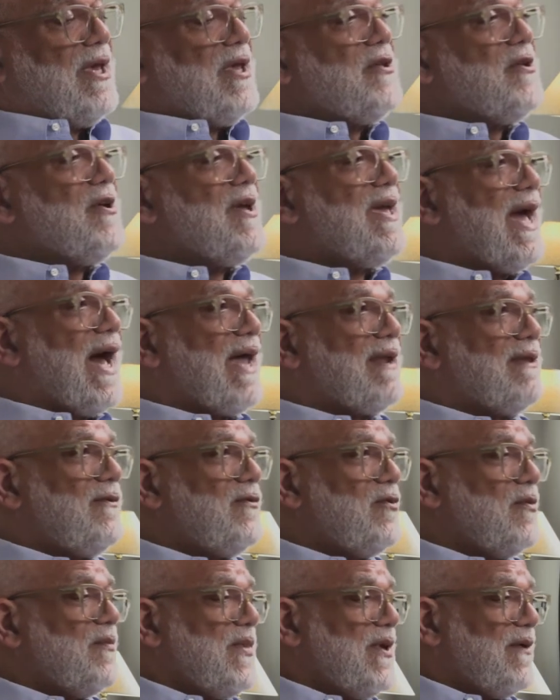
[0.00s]
you got to
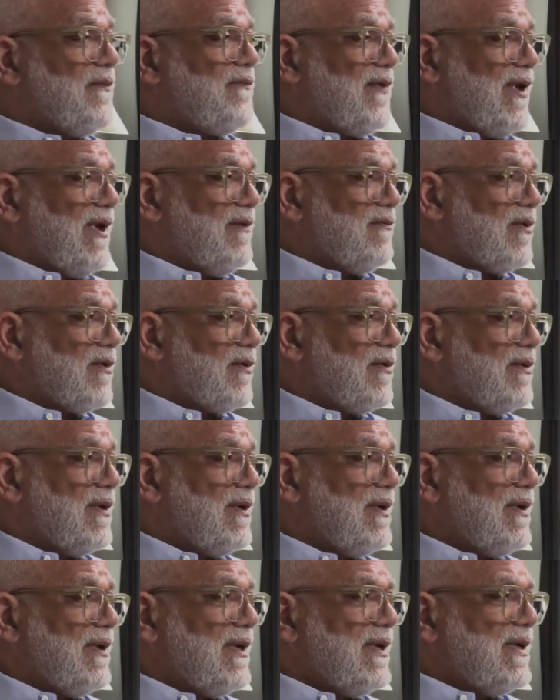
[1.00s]
do me a favor.
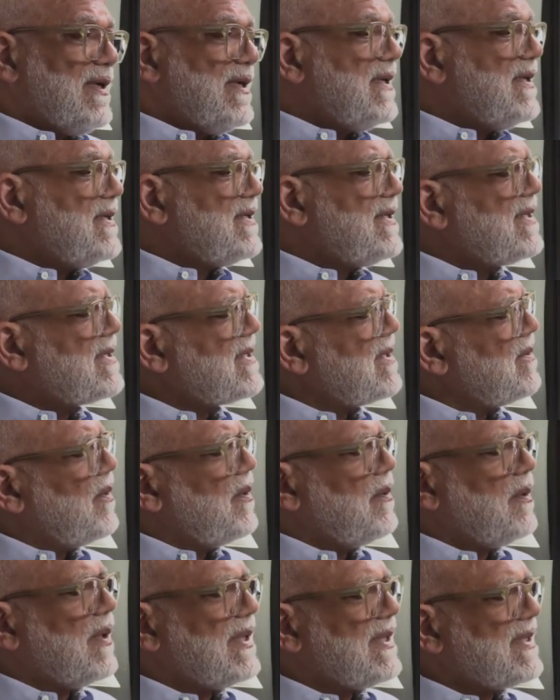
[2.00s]
And she said,
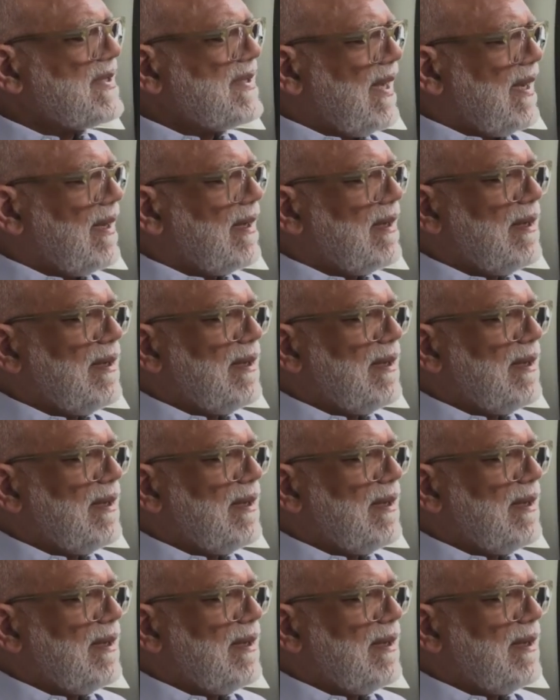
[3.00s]
well, what is that?